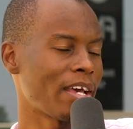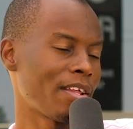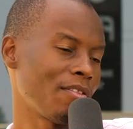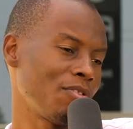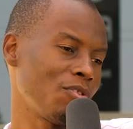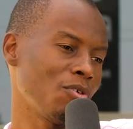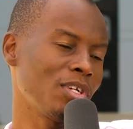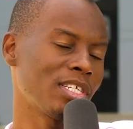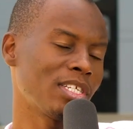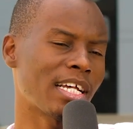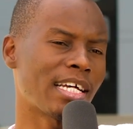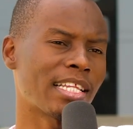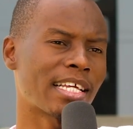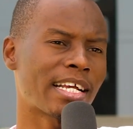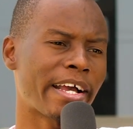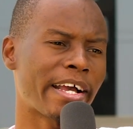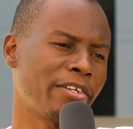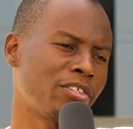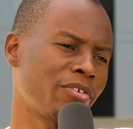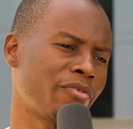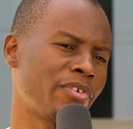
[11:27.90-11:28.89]
And those are the
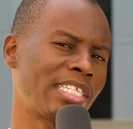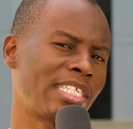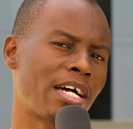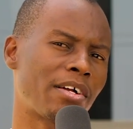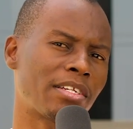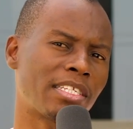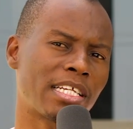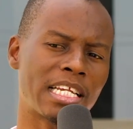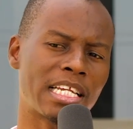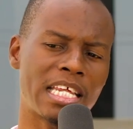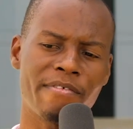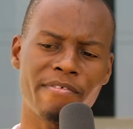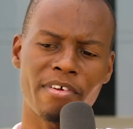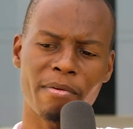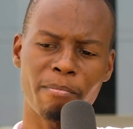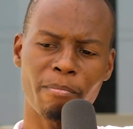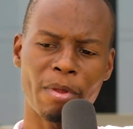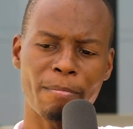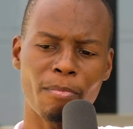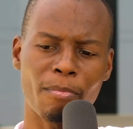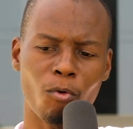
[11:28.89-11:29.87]
kinds of results that
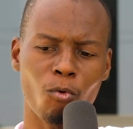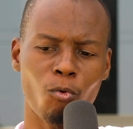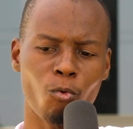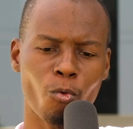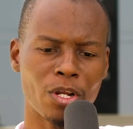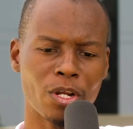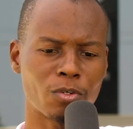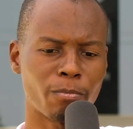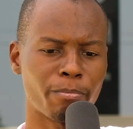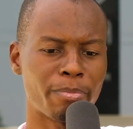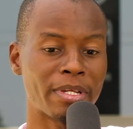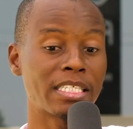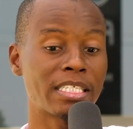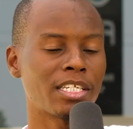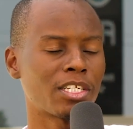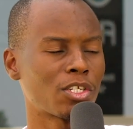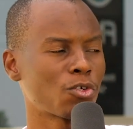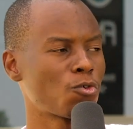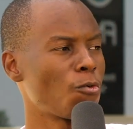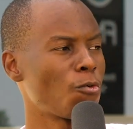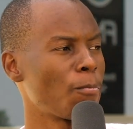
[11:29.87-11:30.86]
even people who went to
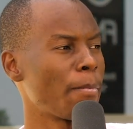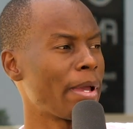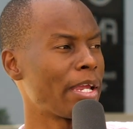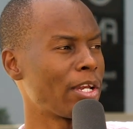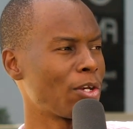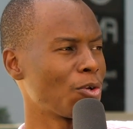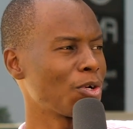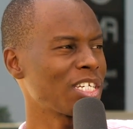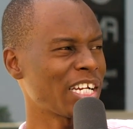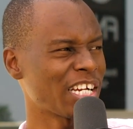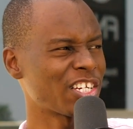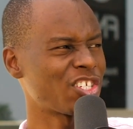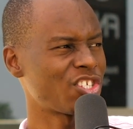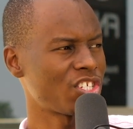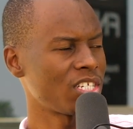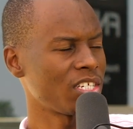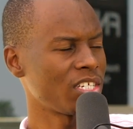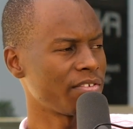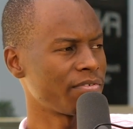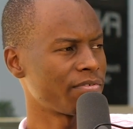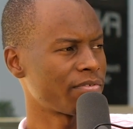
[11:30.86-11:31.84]
business school may not
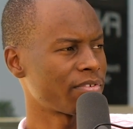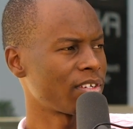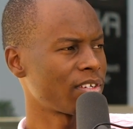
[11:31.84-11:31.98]
achieve.